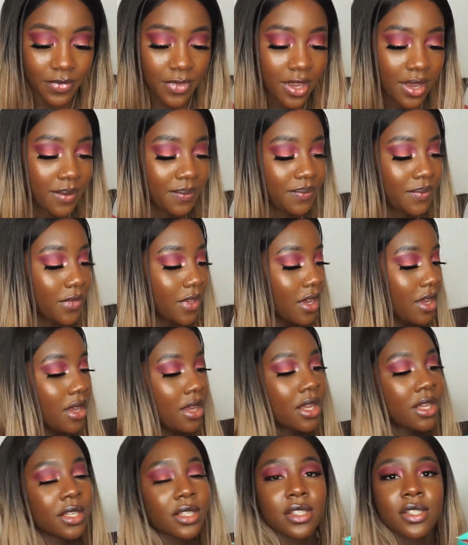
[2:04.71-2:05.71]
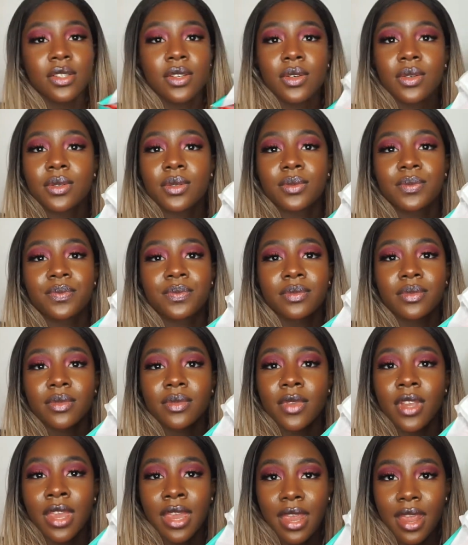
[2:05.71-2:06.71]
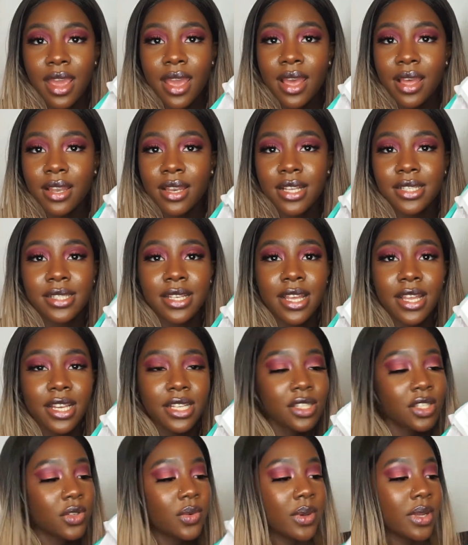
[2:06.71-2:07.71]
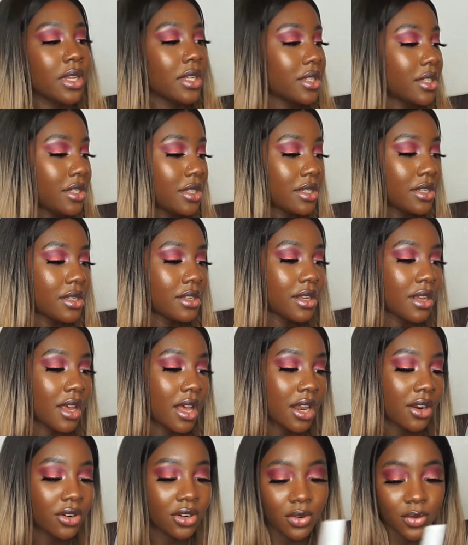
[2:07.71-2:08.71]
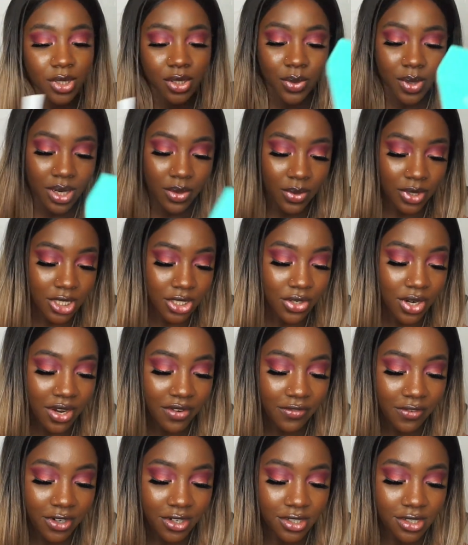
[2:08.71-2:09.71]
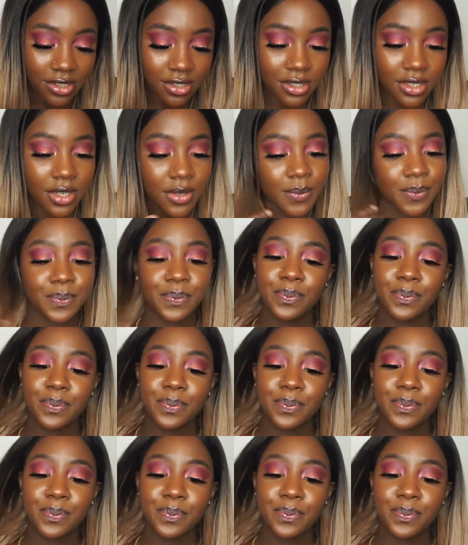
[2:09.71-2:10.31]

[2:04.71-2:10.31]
Yeah, so yeah, let's get into it. I don't know which one I want to try first.